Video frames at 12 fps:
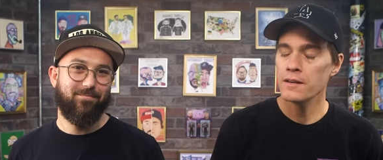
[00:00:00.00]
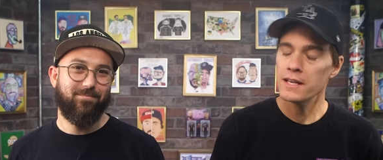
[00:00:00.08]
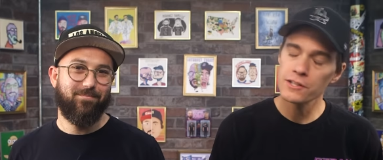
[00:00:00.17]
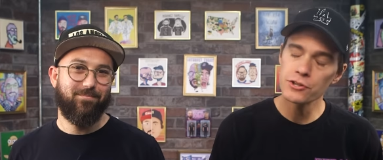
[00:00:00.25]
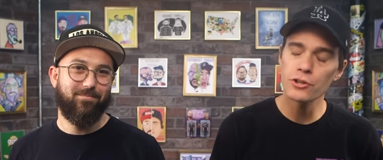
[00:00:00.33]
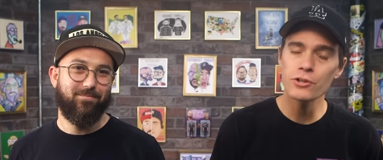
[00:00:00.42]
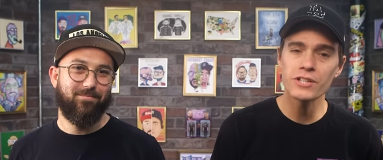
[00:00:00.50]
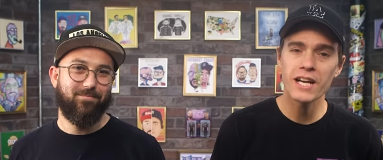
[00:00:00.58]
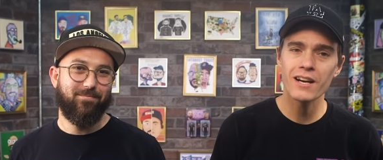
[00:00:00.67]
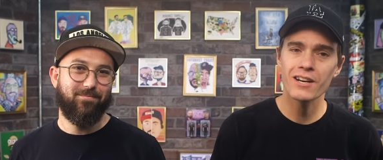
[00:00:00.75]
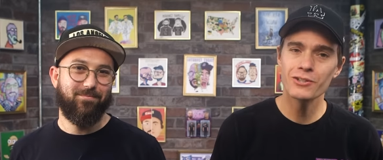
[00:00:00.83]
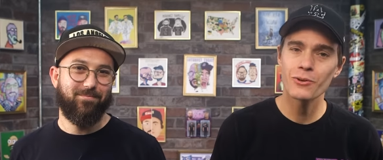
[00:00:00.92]
Speaker 1: In true
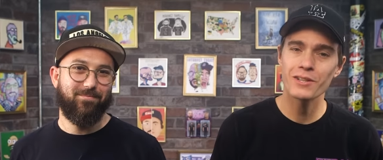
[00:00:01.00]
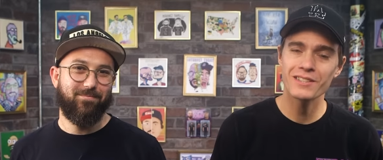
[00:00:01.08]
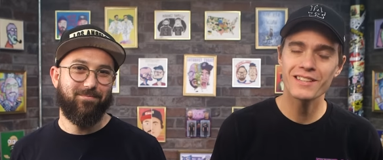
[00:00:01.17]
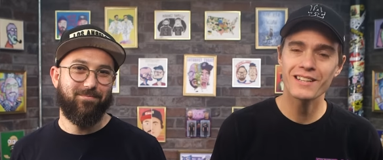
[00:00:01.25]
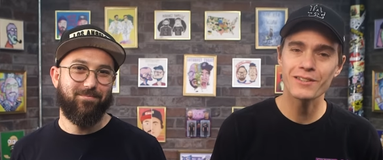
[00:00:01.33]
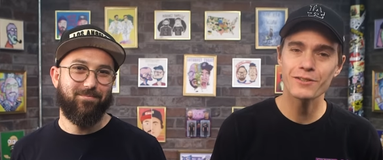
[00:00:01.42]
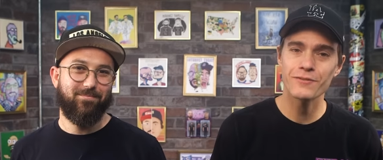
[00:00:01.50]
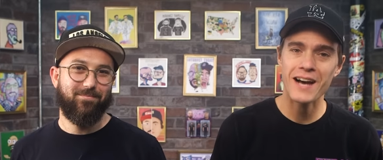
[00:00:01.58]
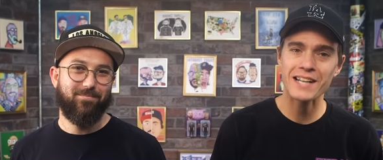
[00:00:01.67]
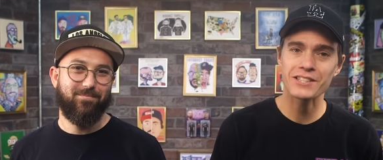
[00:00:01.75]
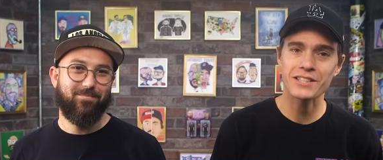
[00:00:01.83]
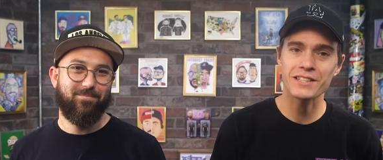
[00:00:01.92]
George Santos
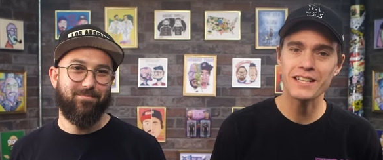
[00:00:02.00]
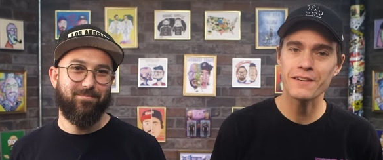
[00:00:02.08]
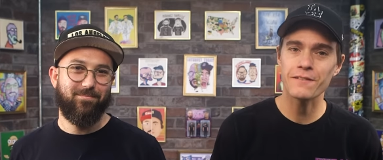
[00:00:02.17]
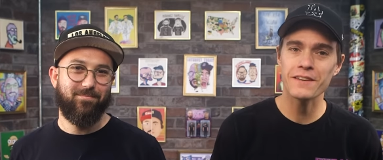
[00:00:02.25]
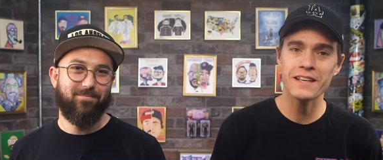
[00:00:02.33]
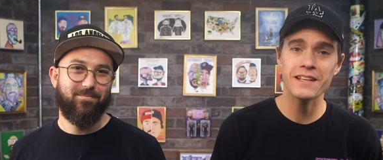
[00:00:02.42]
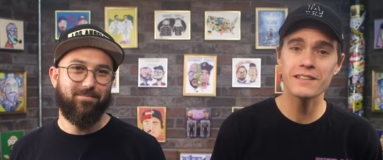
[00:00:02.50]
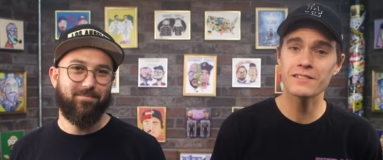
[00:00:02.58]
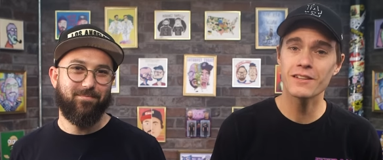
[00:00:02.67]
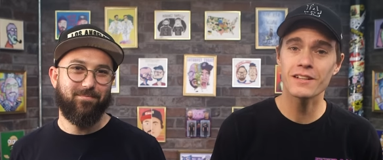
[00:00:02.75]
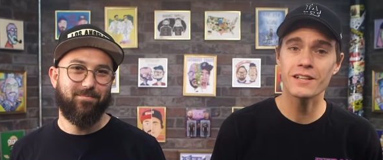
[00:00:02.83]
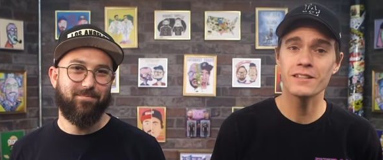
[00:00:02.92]
fashion, if he is
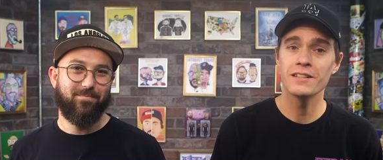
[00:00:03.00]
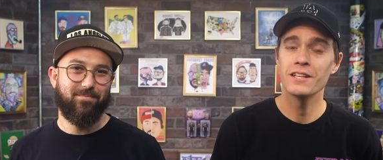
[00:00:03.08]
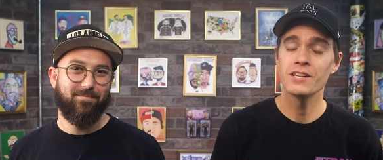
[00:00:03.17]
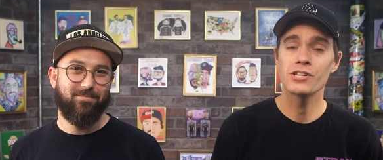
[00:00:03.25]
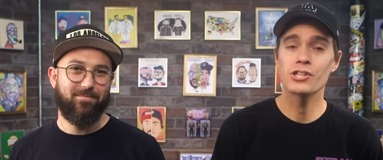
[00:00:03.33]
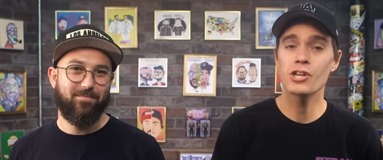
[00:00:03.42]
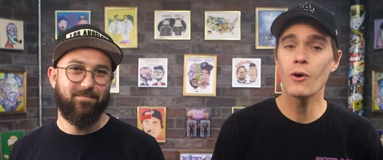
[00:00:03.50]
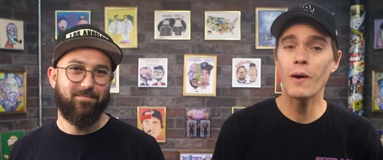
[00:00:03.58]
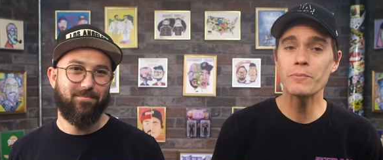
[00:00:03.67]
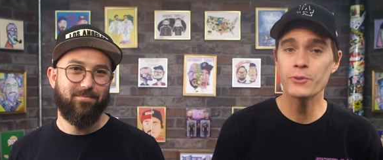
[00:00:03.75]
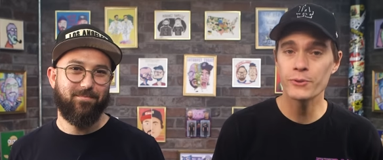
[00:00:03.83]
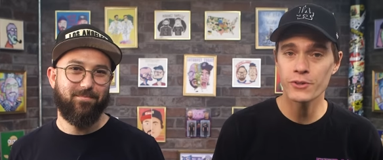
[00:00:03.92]
going to show
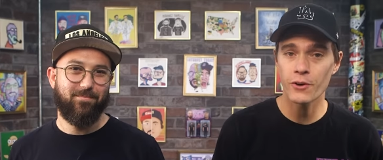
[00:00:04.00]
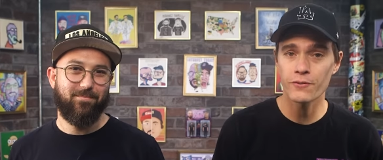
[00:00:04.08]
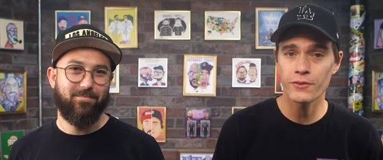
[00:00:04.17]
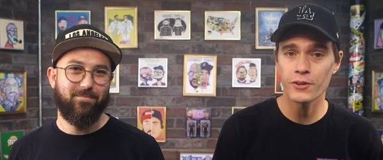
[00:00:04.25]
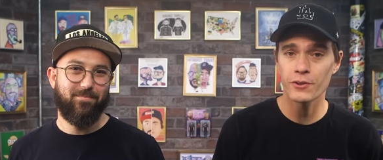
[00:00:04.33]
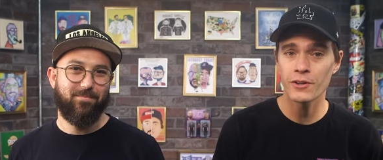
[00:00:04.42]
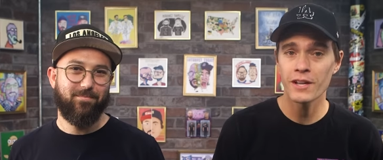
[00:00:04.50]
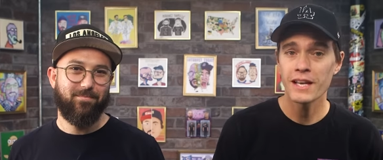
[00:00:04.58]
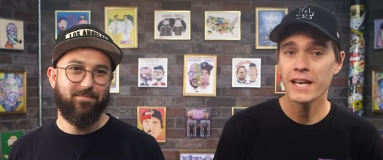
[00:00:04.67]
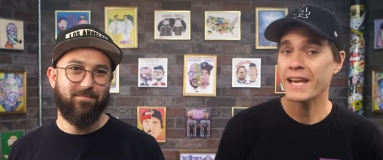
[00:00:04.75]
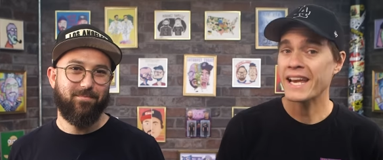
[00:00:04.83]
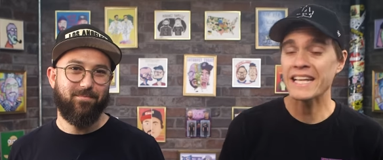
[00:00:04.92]
up to his own funeral,
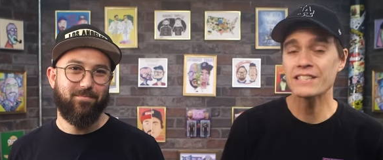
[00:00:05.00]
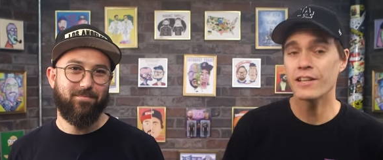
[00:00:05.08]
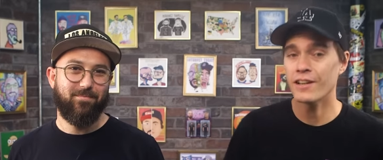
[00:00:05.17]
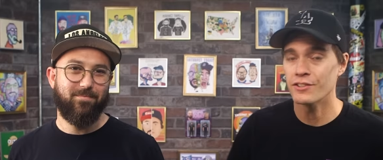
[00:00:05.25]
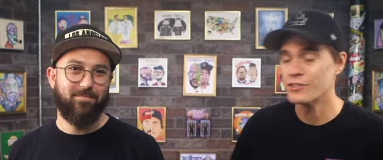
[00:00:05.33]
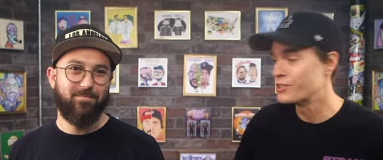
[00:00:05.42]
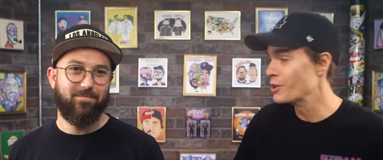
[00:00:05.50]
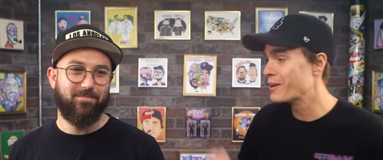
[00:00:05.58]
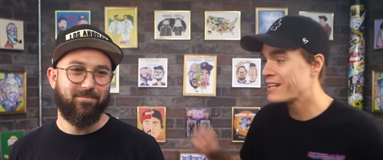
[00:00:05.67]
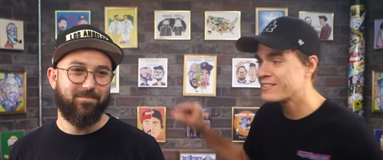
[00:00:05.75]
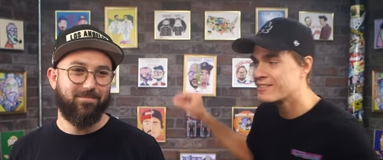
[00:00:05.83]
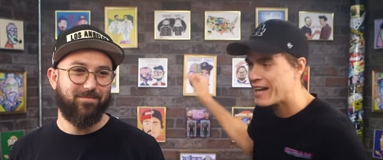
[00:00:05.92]
he's going to
Speaker 2: do it
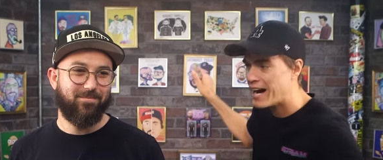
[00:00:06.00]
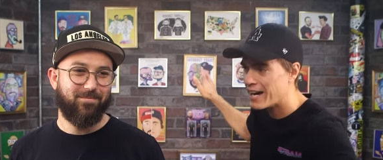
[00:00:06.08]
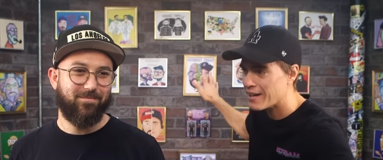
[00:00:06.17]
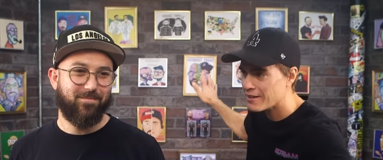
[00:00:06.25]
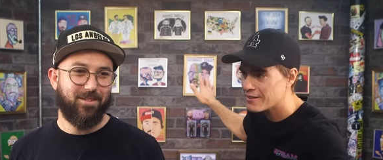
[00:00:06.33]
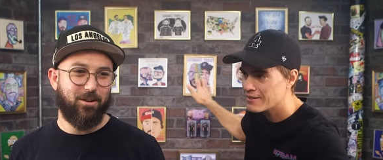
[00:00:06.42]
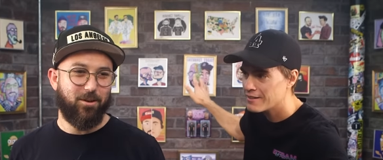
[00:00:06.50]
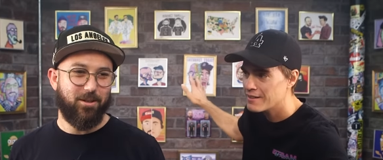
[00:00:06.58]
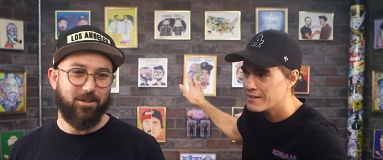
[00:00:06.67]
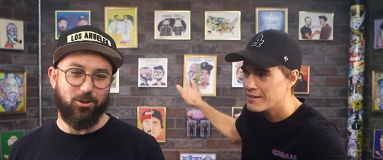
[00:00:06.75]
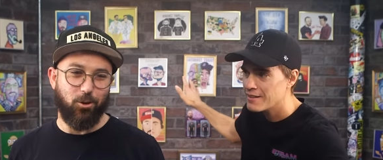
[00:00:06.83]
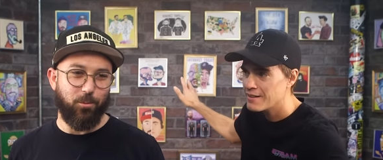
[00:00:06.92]
in style.
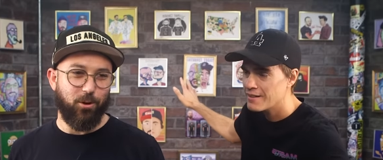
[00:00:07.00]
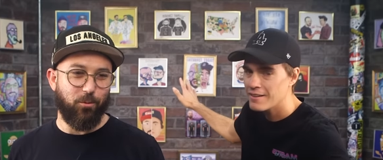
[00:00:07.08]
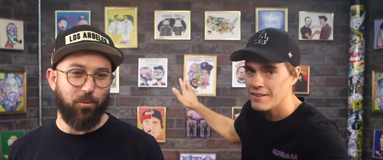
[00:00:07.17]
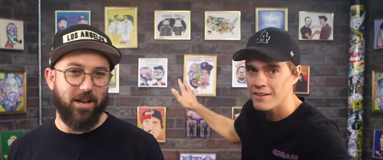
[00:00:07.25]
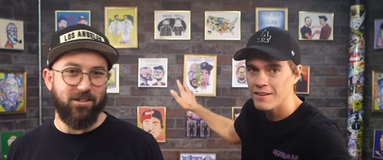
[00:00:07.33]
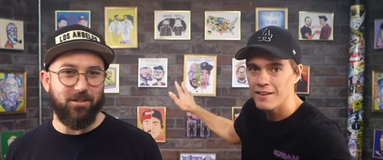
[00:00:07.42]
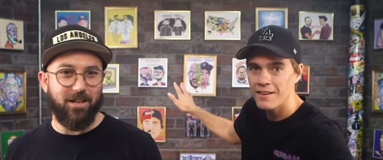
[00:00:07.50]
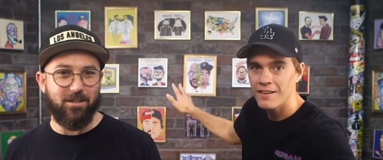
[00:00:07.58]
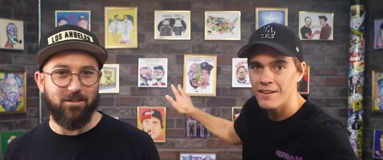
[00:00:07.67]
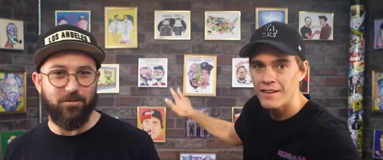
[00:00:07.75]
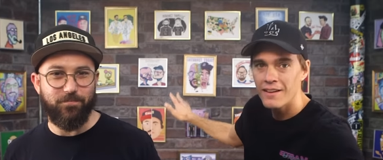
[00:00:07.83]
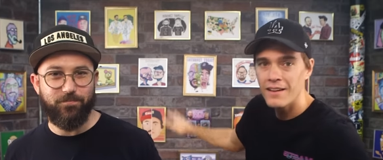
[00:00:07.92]
Show him the old razzle
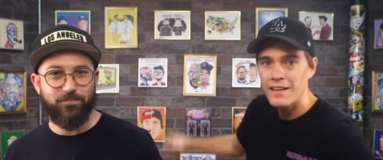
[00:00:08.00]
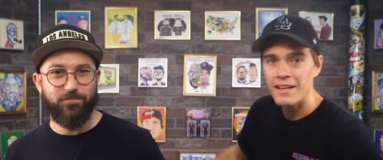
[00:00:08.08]
dazzle.